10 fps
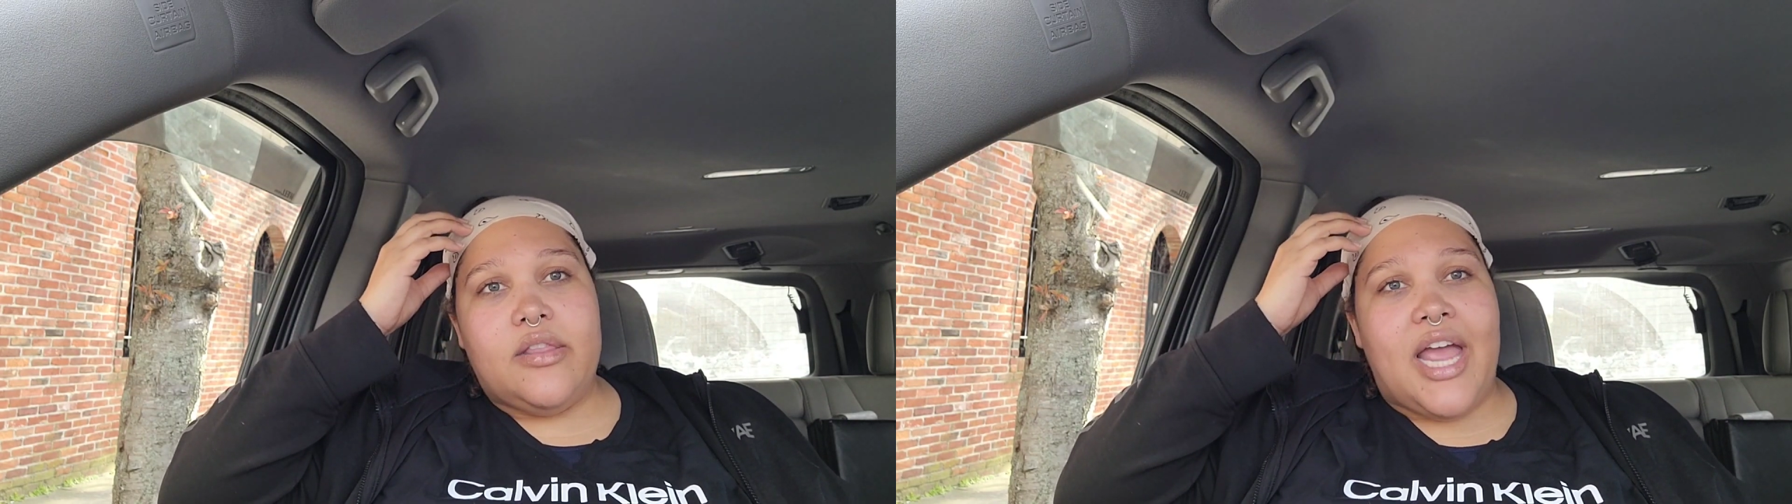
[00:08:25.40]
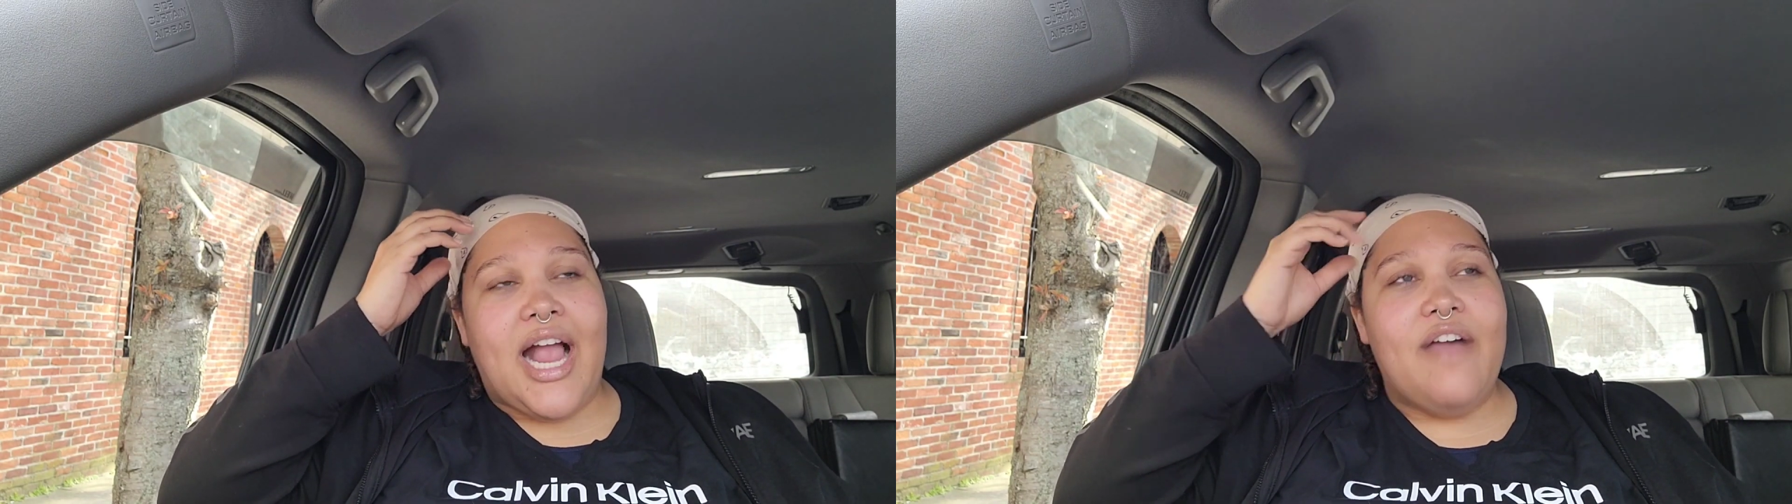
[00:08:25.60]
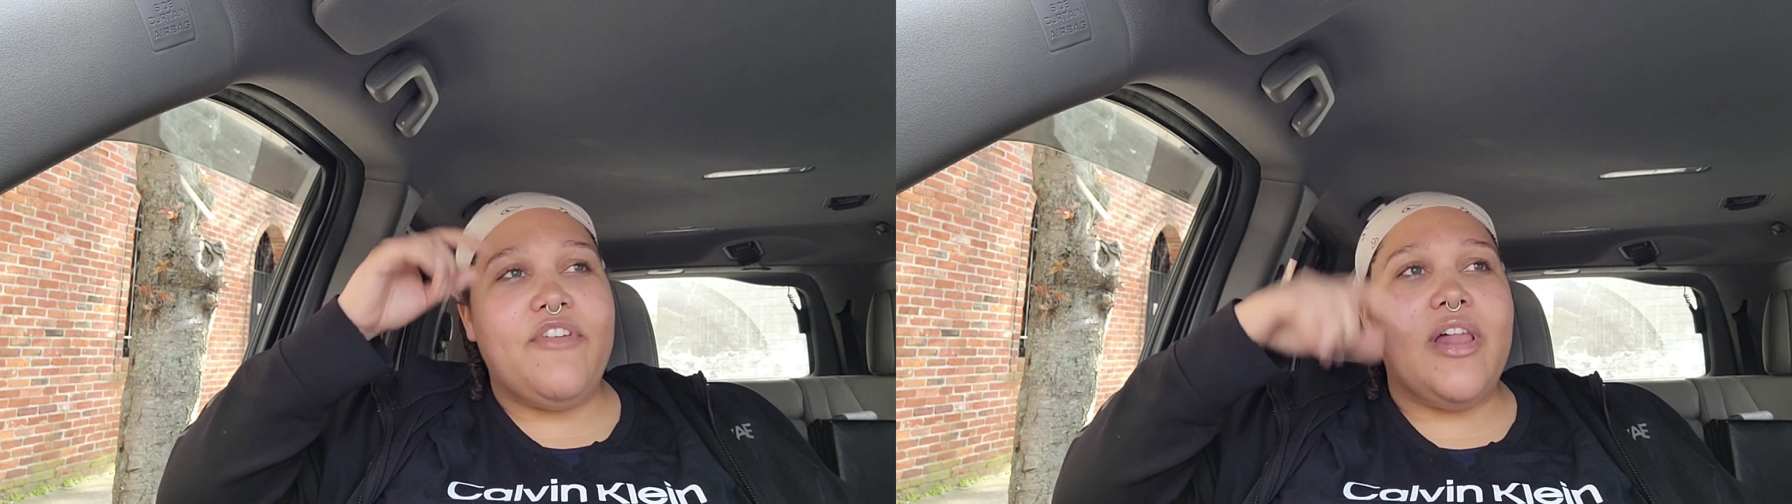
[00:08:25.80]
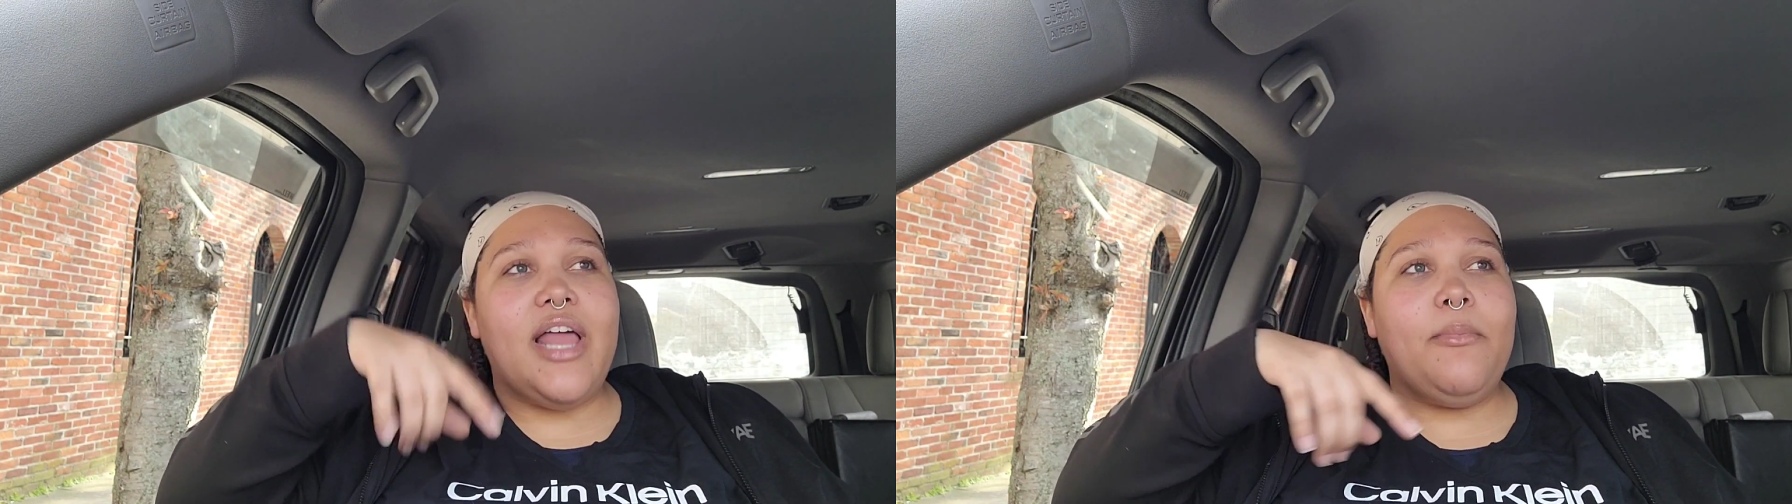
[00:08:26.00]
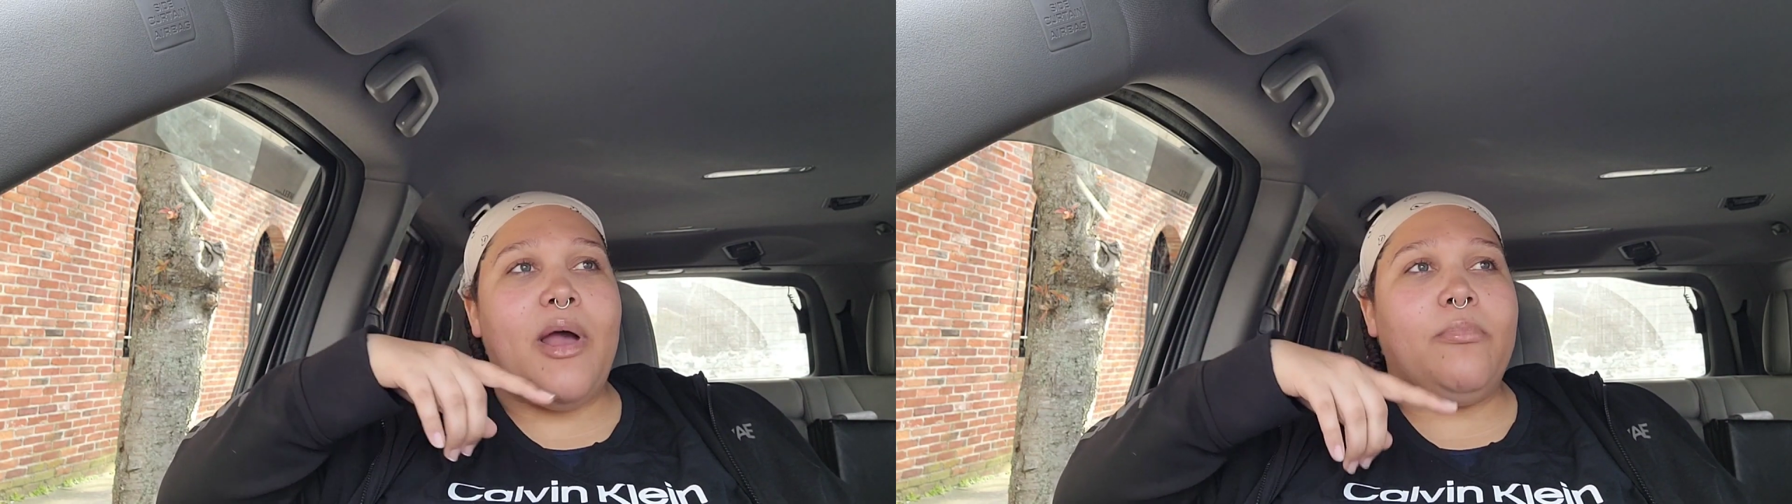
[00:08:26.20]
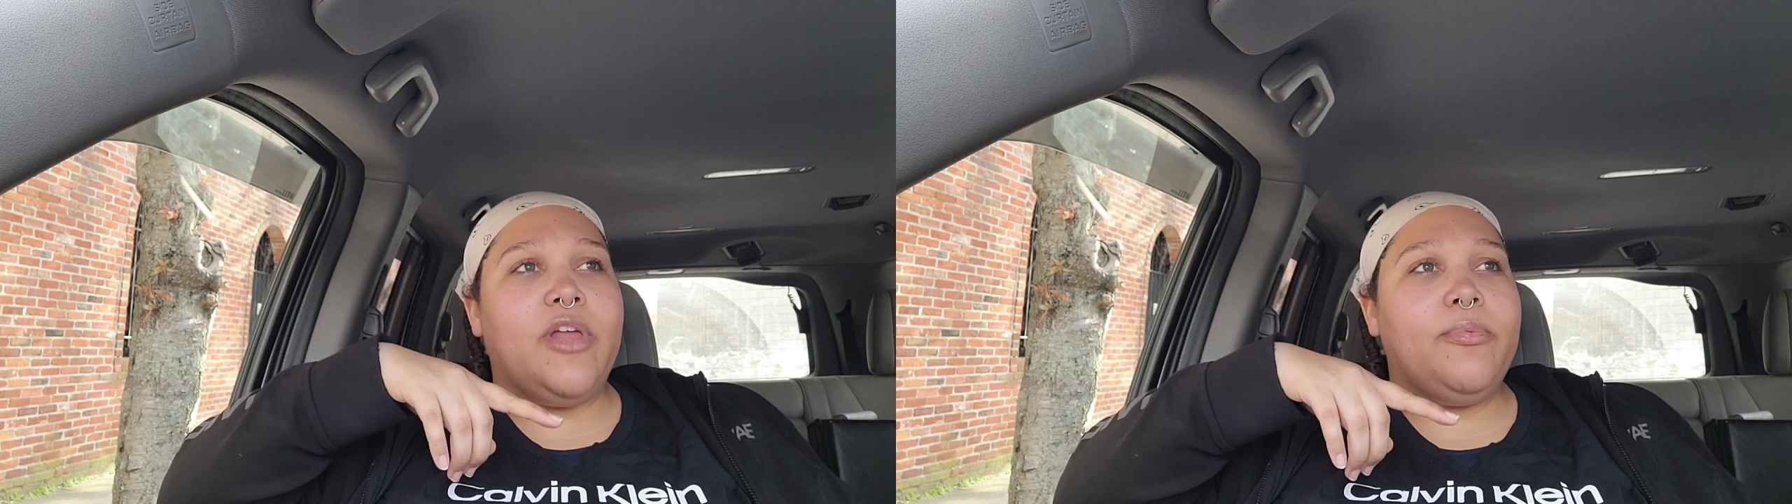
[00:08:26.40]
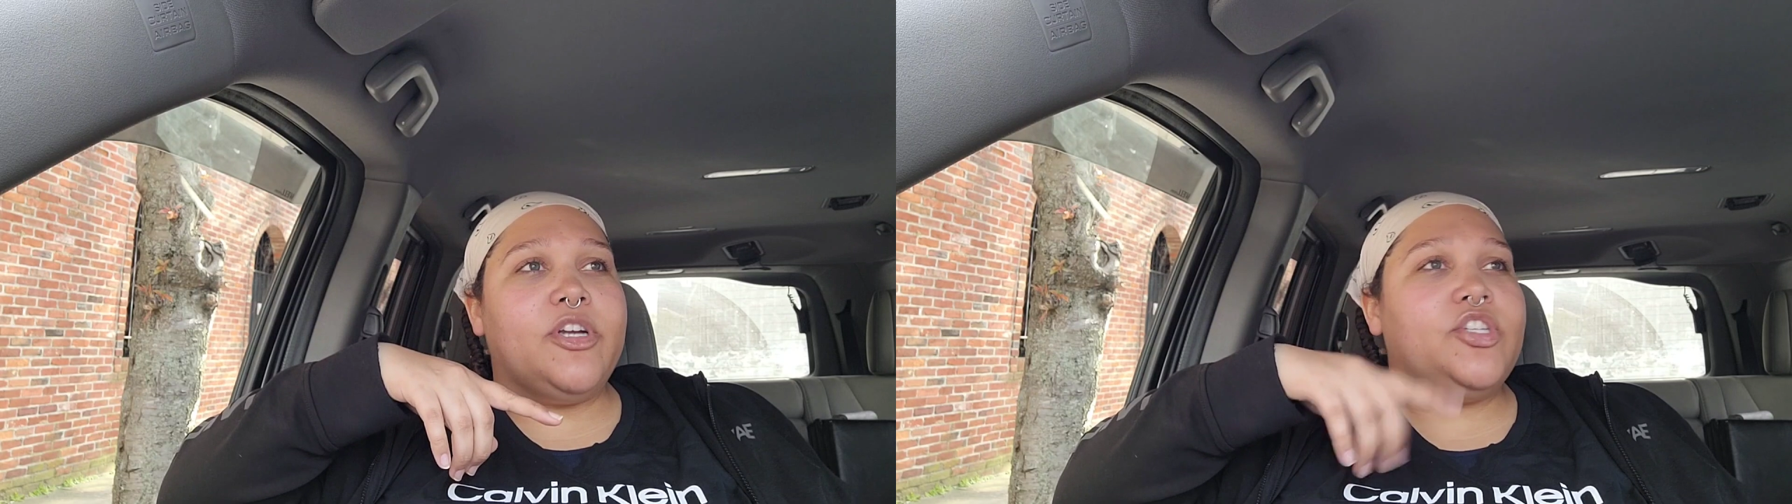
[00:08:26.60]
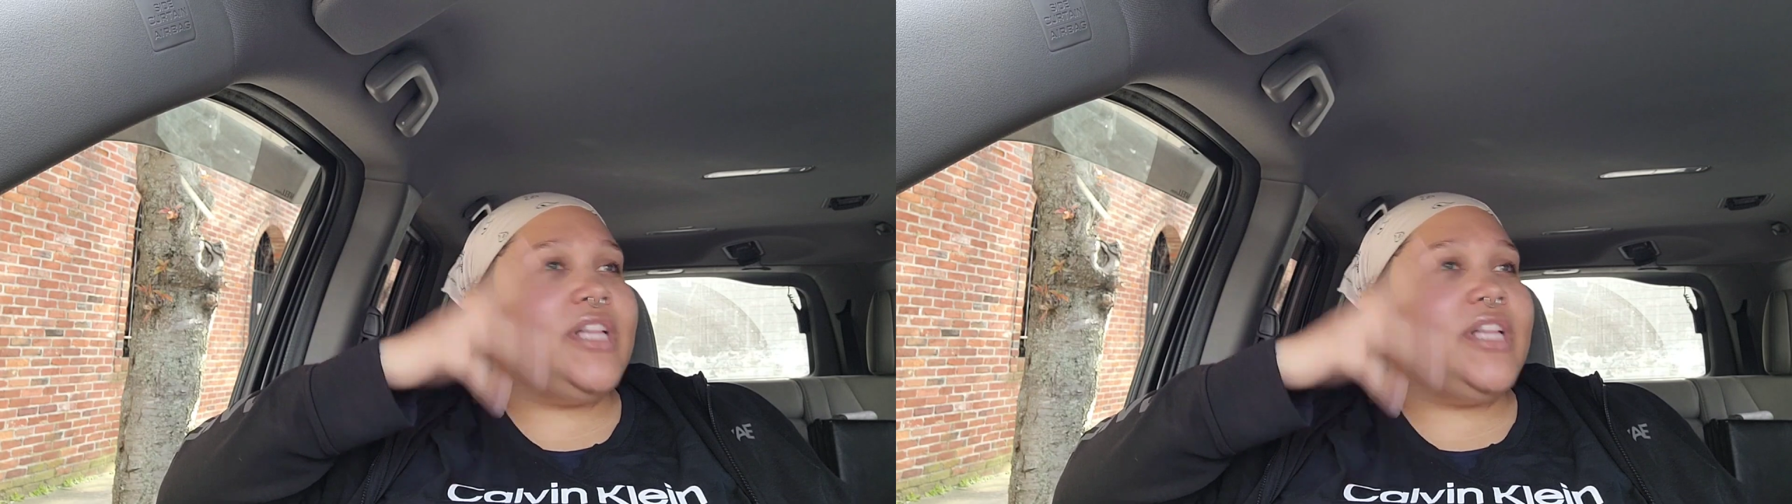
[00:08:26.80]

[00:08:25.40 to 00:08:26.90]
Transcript: Like, I felt like my blood pressure.